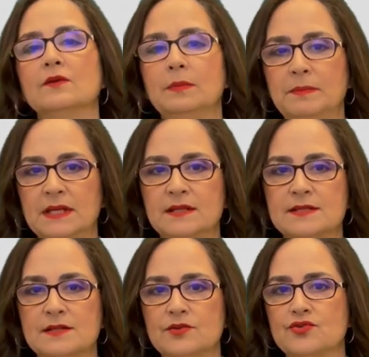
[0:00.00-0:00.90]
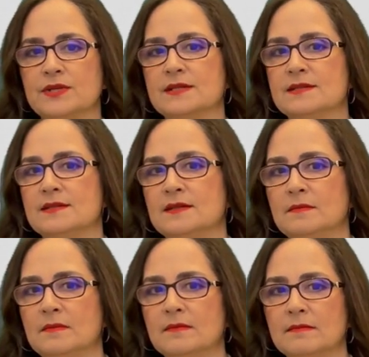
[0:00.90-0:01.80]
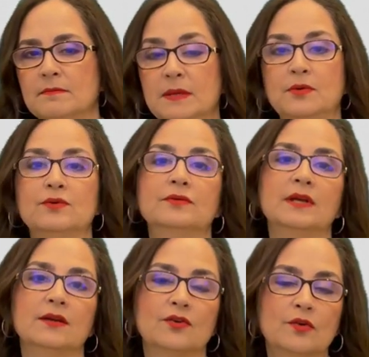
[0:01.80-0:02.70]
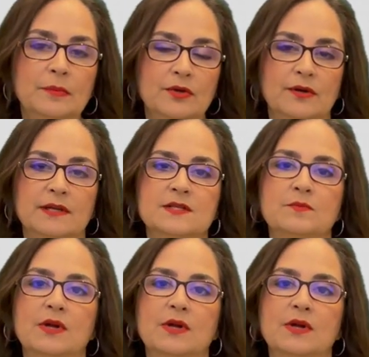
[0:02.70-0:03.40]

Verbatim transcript: Repeated surgeries. People who take opioids